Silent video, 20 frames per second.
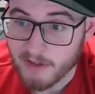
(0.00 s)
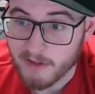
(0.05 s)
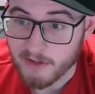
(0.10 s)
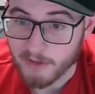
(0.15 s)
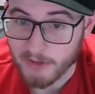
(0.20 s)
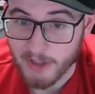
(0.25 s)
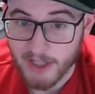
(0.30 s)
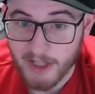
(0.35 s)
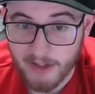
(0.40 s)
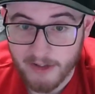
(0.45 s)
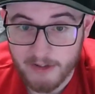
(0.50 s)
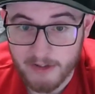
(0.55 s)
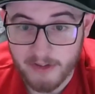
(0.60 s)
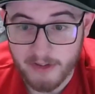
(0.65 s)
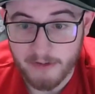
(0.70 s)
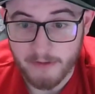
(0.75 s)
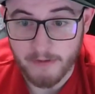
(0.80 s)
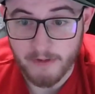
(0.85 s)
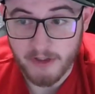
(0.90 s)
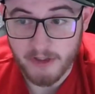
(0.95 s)

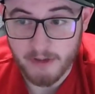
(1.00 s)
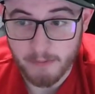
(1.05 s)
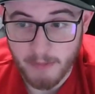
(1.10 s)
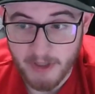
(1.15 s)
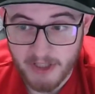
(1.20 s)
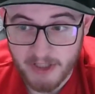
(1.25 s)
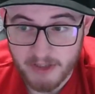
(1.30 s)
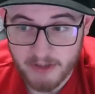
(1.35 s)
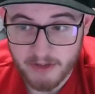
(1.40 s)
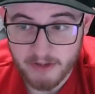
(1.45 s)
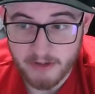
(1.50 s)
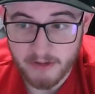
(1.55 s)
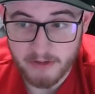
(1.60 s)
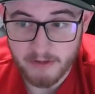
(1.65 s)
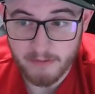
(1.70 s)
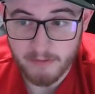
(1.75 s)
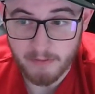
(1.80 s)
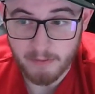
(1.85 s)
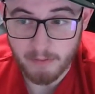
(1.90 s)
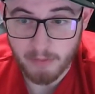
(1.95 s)
The first base
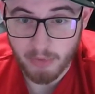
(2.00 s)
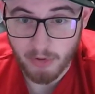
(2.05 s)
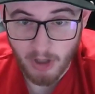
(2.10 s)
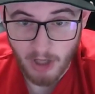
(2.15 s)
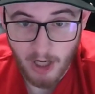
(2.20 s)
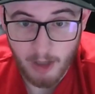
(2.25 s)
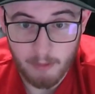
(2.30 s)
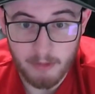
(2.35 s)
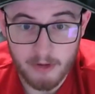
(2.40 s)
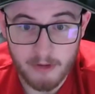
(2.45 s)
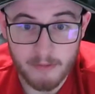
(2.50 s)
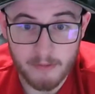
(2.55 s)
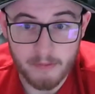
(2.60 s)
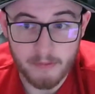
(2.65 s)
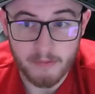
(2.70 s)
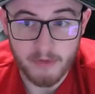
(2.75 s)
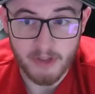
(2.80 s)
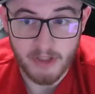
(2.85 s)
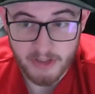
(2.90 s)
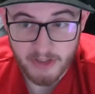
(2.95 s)

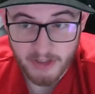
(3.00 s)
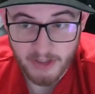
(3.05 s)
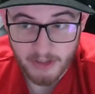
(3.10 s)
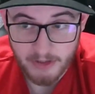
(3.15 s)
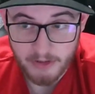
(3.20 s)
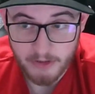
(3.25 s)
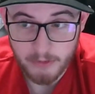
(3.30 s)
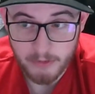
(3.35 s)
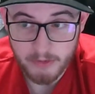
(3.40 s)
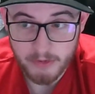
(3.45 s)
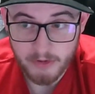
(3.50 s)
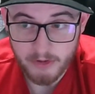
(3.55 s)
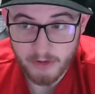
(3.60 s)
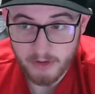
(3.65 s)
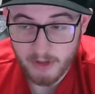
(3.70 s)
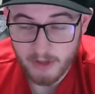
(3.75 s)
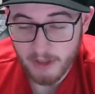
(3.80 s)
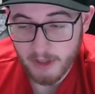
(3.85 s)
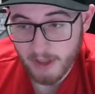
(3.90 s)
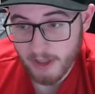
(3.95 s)
problem continues.
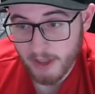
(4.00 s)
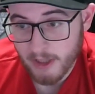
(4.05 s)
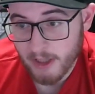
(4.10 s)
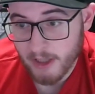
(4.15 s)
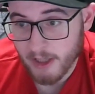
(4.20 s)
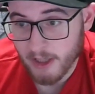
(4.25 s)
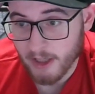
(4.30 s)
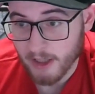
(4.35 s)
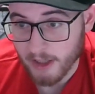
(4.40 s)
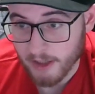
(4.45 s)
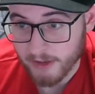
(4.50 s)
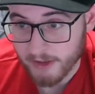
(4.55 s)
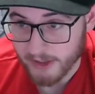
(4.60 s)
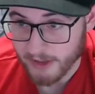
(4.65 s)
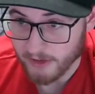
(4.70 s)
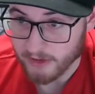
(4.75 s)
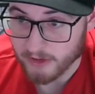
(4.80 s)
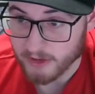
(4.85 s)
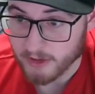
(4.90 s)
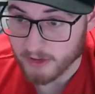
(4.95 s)
The
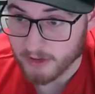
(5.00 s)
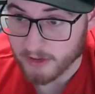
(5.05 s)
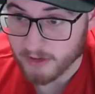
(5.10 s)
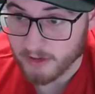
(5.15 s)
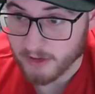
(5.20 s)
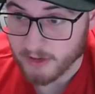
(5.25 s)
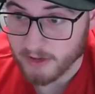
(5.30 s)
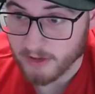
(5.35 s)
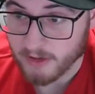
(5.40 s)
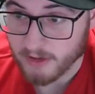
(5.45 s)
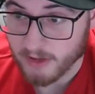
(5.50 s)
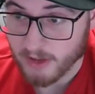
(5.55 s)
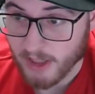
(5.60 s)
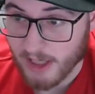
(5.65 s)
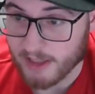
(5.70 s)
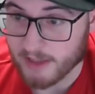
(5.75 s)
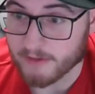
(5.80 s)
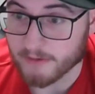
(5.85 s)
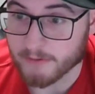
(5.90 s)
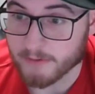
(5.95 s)
other
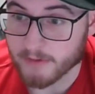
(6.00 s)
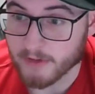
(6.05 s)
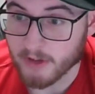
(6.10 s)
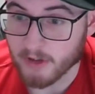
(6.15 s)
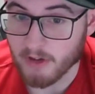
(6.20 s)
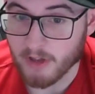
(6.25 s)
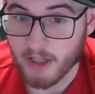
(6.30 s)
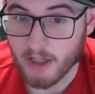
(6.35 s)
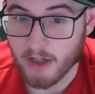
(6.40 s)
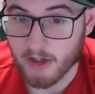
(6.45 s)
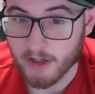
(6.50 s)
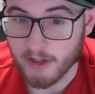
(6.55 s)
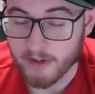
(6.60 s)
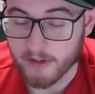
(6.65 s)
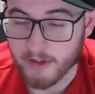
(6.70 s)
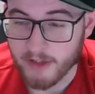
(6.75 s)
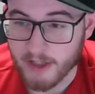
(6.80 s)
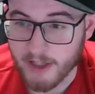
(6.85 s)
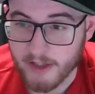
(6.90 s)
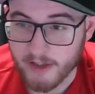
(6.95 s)
kind of glaring
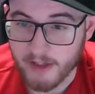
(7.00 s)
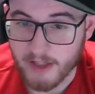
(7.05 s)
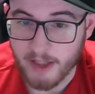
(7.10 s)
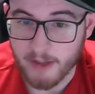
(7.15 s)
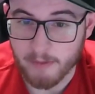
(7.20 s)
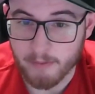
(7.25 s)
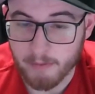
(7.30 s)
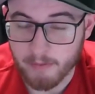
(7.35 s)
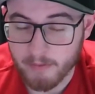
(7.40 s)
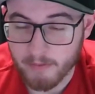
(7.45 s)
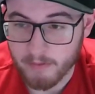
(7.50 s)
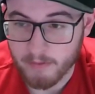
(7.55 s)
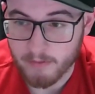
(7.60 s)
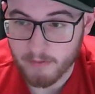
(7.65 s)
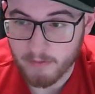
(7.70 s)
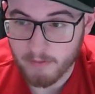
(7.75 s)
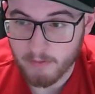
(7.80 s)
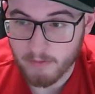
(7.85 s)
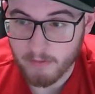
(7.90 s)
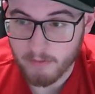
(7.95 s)
thing that
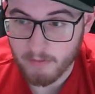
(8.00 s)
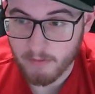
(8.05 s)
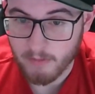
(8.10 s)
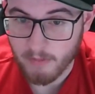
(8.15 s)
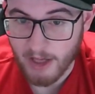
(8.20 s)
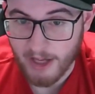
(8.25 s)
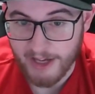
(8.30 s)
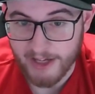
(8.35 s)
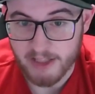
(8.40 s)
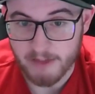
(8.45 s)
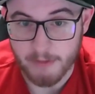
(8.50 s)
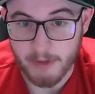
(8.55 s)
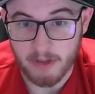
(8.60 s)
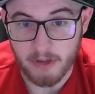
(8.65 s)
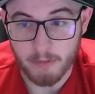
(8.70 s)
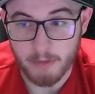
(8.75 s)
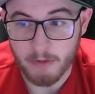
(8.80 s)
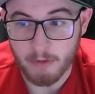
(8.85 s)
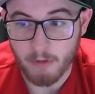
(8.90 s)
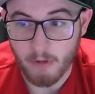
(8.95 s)
has me a
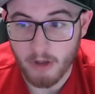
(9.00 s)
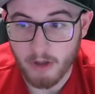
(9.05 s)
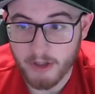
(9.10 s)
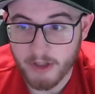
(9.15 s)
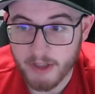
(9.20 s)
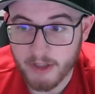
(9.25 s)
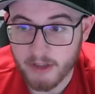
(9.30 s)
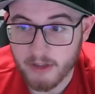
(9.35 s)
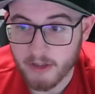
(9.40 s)
little bit worried